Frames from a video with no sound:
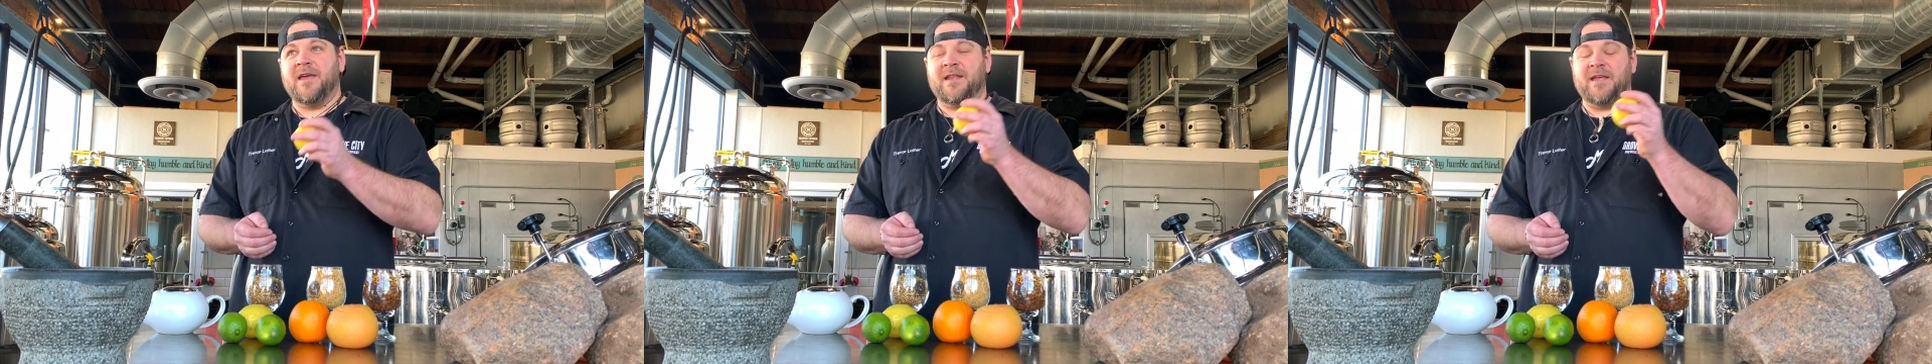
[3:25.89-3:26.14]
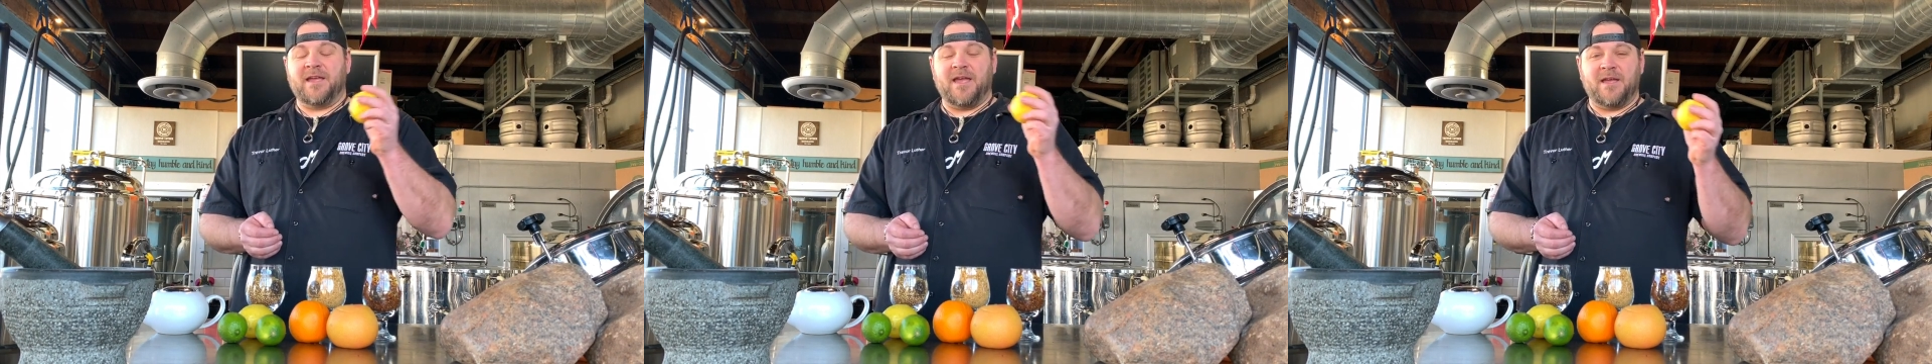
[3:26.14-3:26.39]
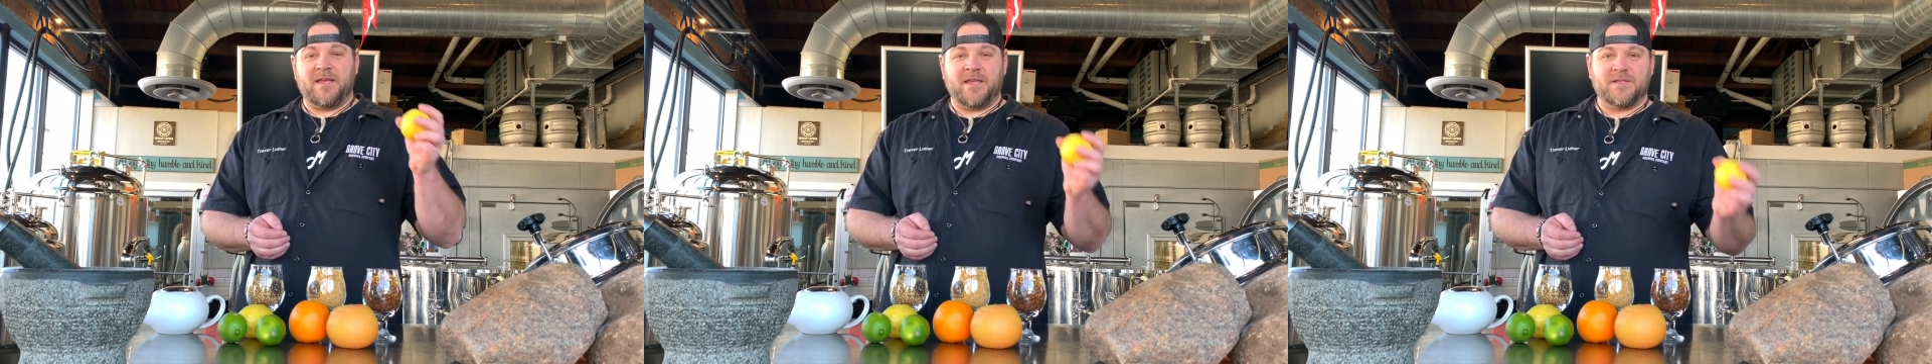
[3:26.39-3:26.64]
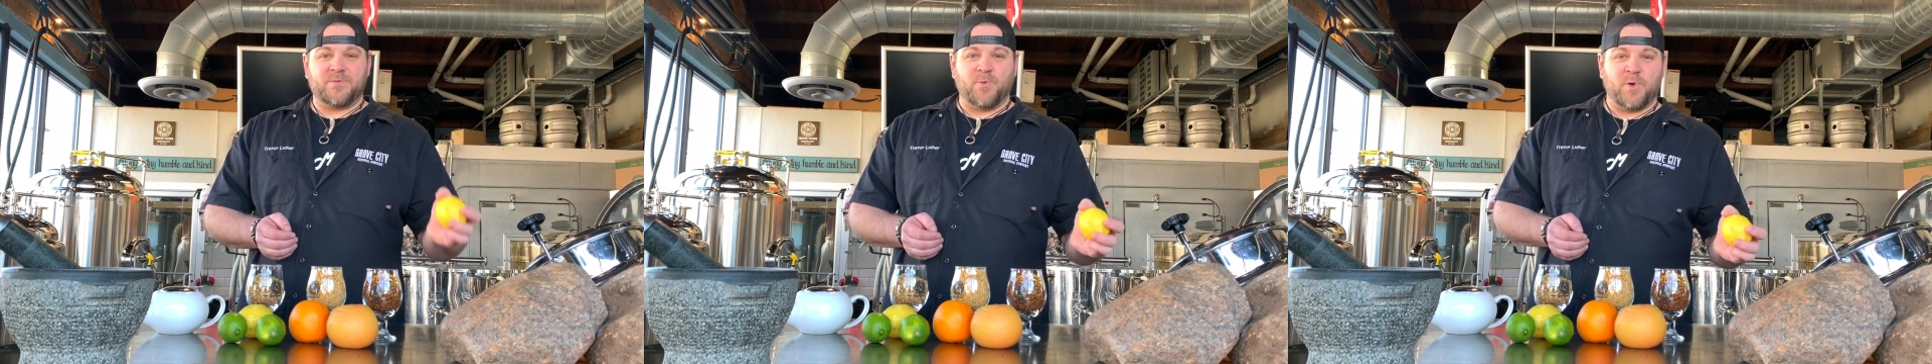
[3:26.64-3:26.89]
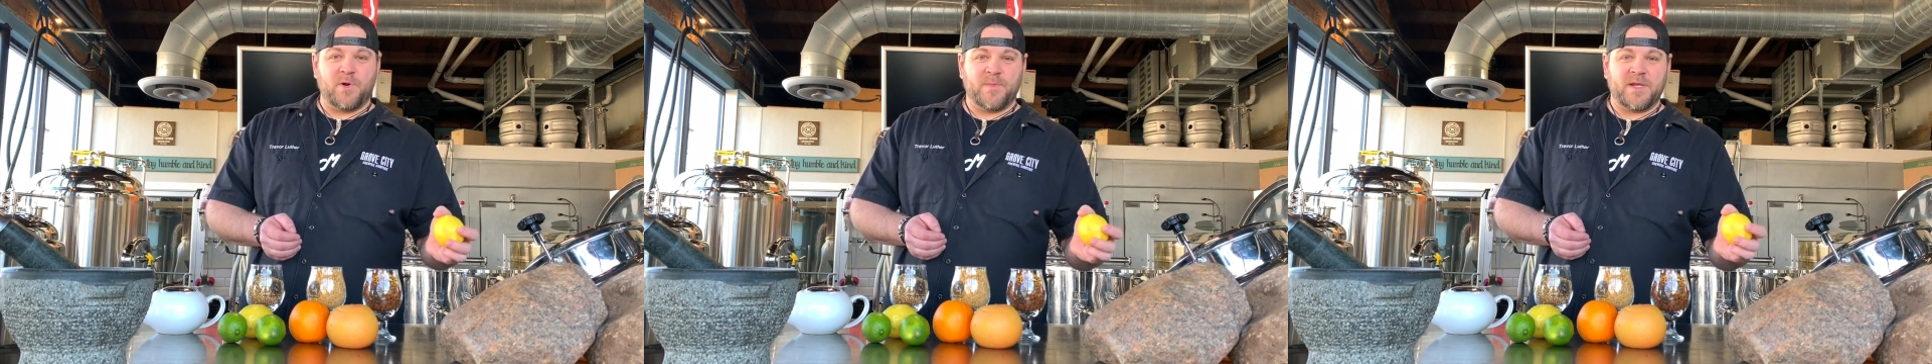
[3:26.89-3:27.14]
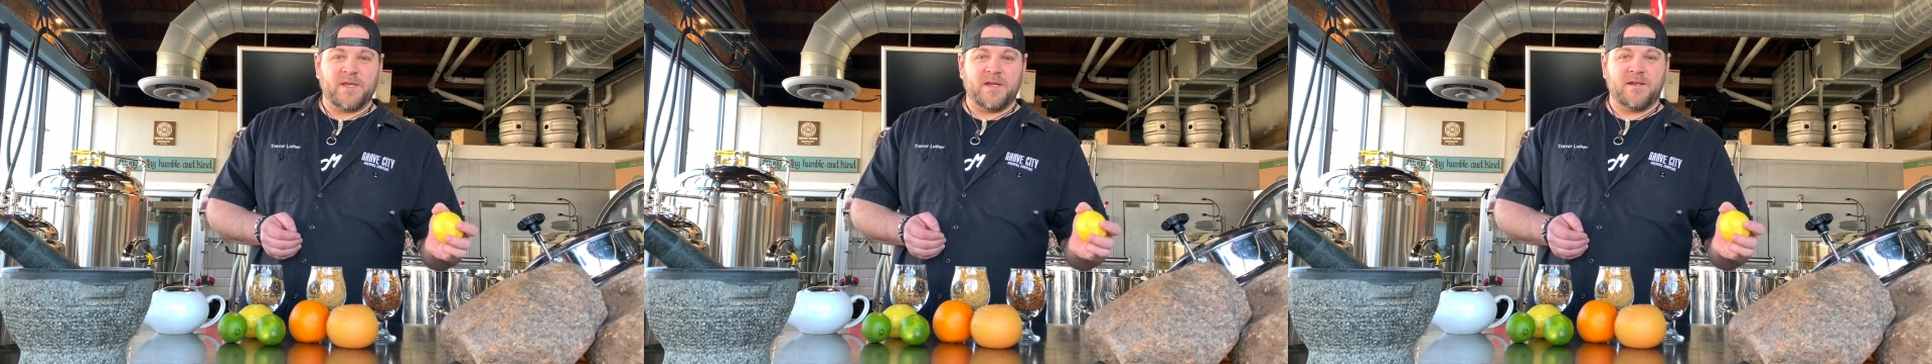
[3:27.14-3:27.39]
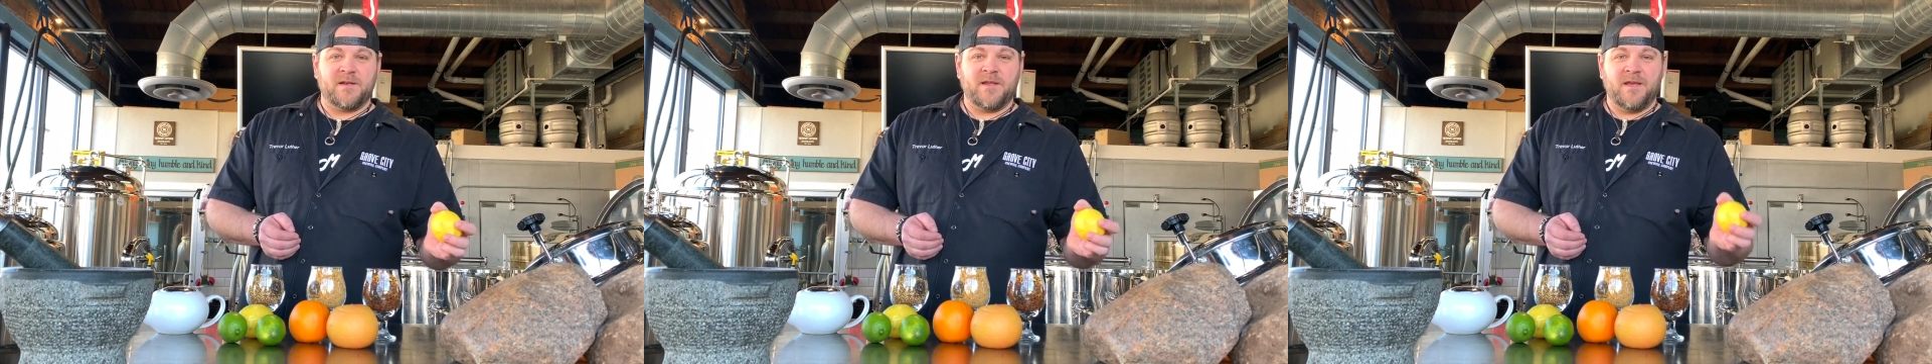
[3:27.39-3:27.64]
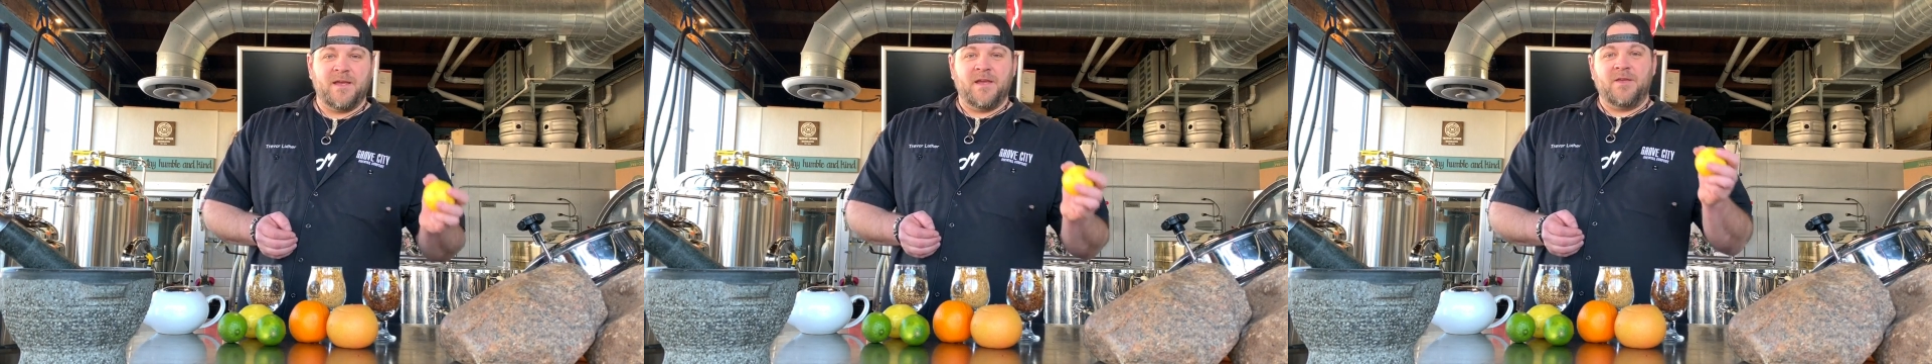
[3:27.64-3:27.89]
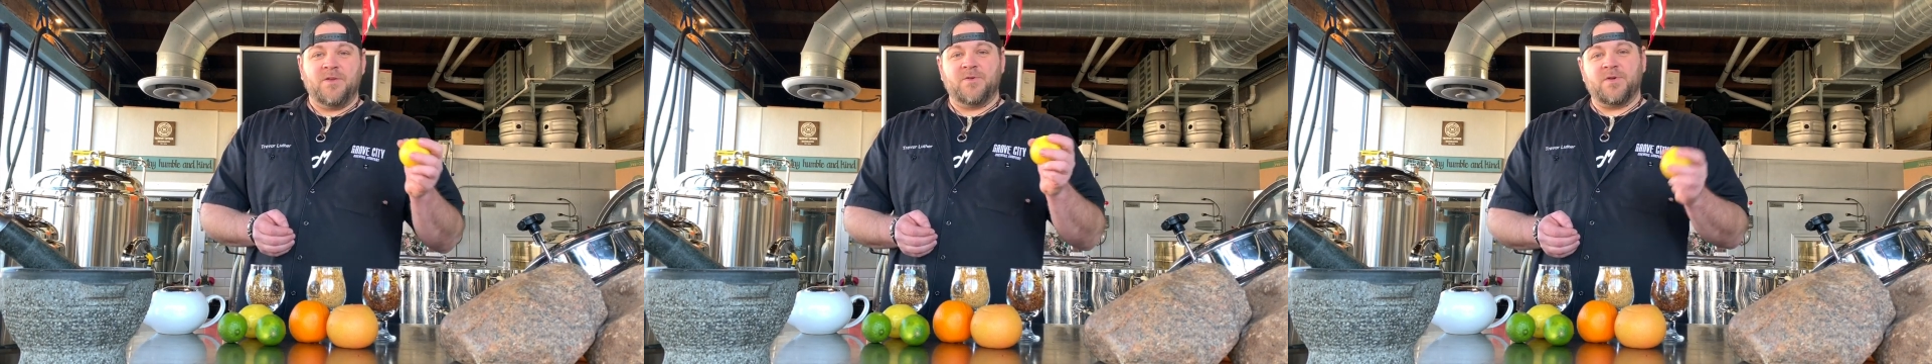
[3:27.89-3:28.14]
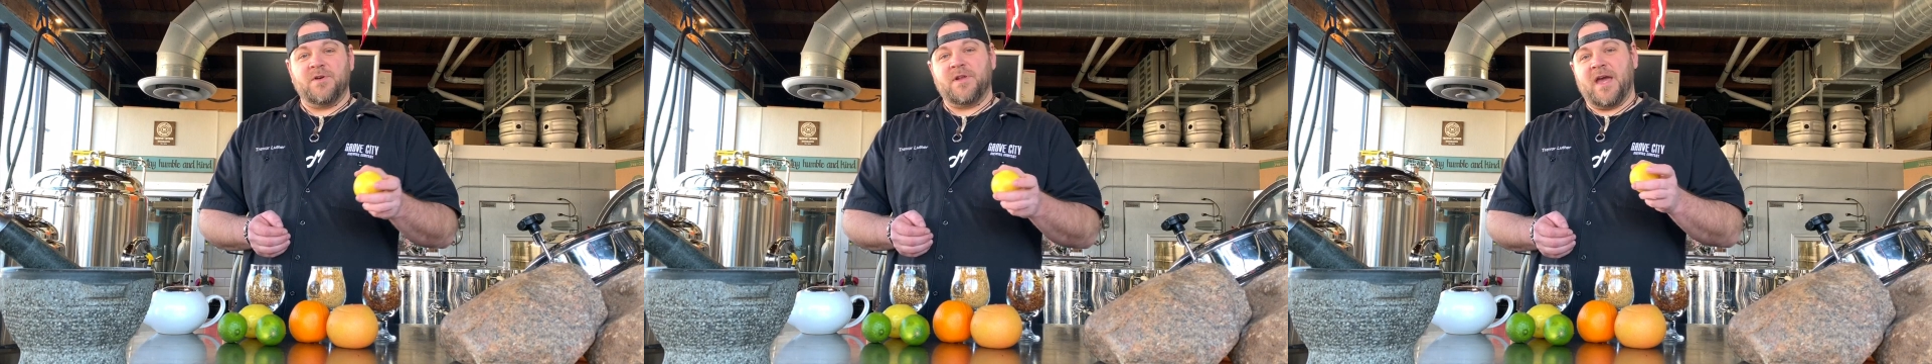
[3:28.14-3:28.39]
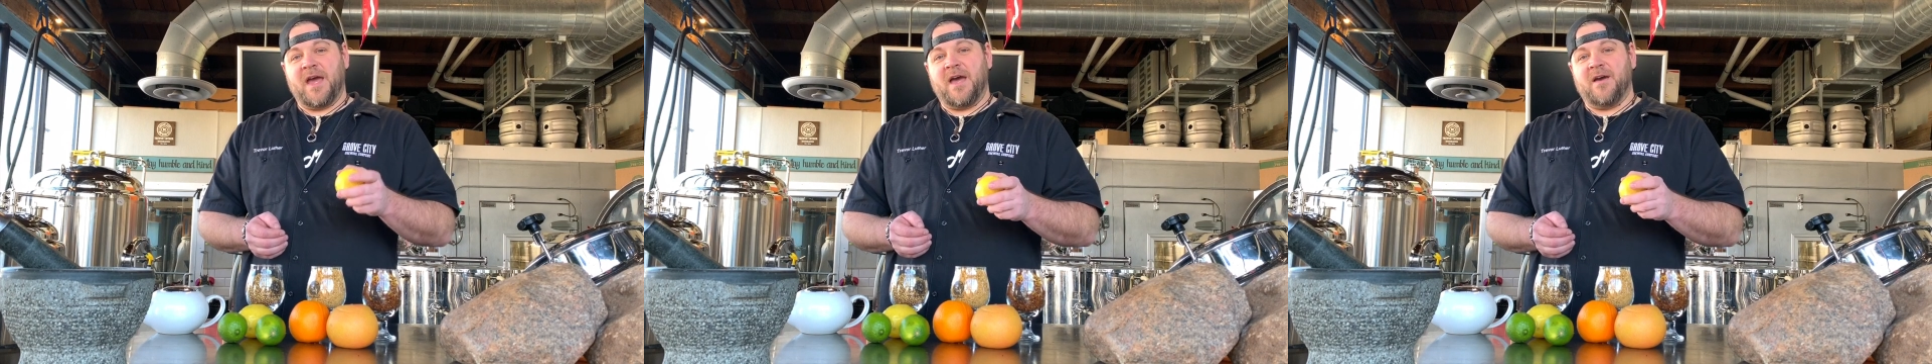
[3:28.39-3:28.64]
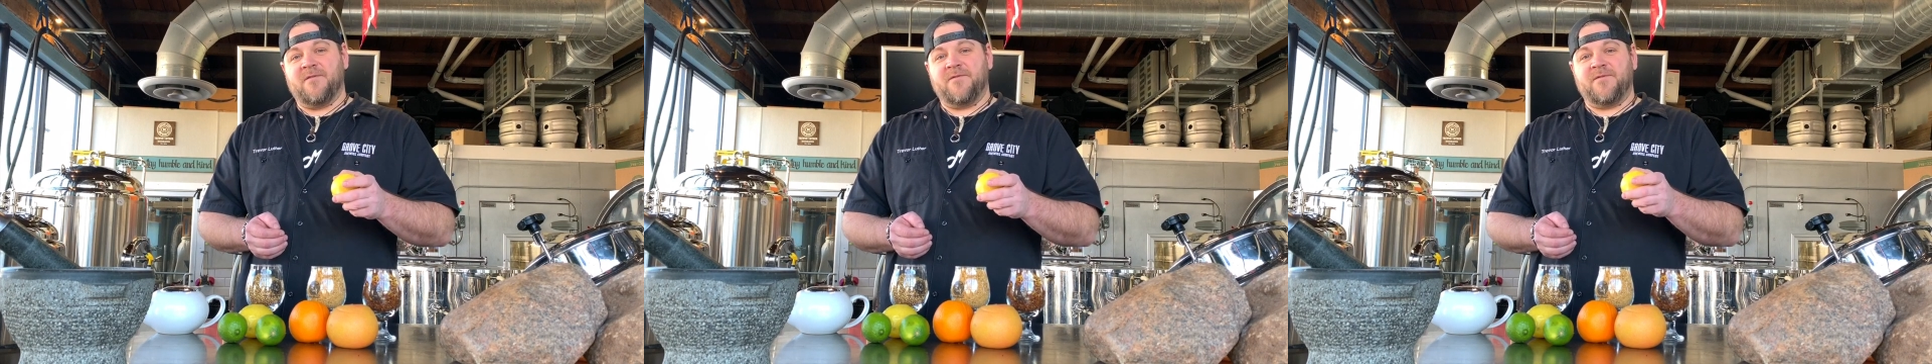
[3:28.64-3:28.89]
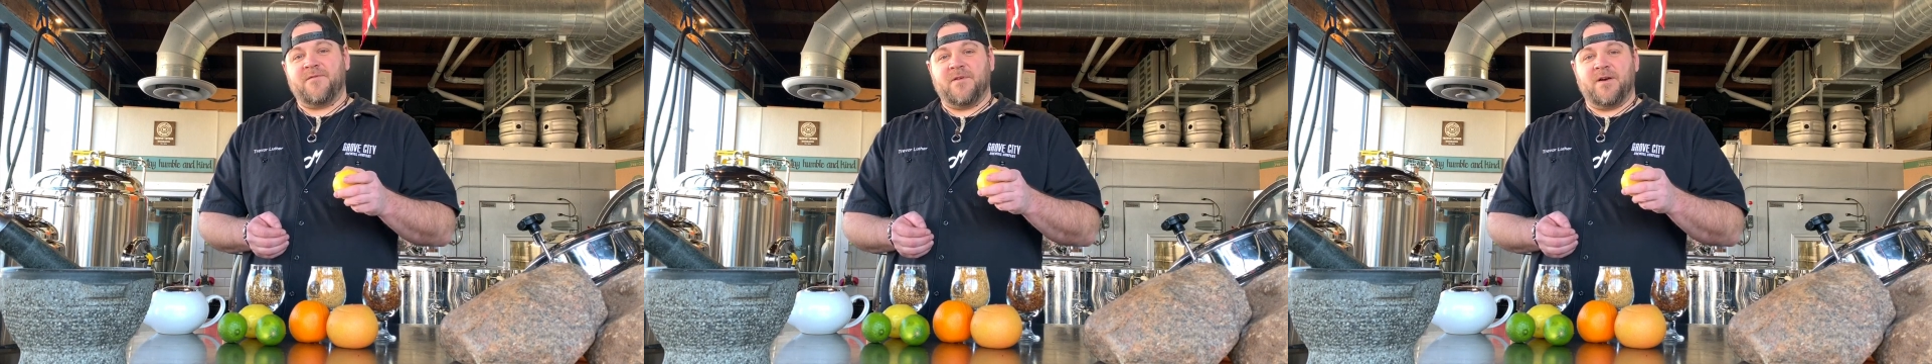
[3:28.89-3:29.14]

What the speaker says: and it gets warm again, you could have